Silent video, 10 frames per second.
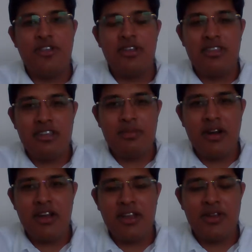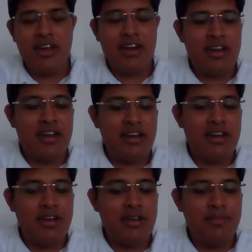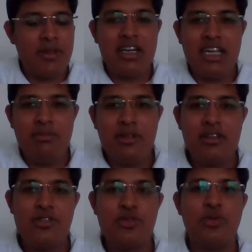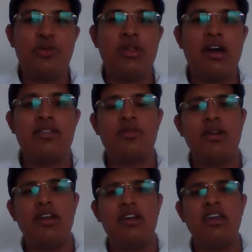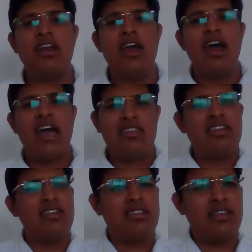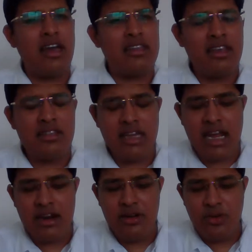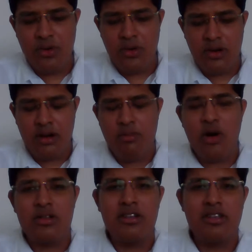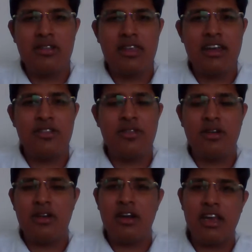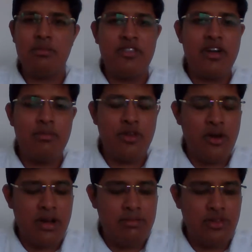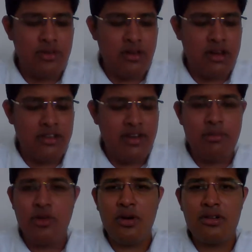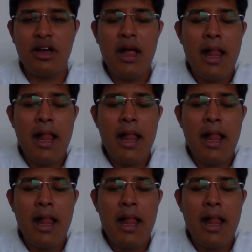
for this particular attempt, June 2020, I think there are no mock tests. So correct me if I'm wrong. I'm so sorry if I'm wrong,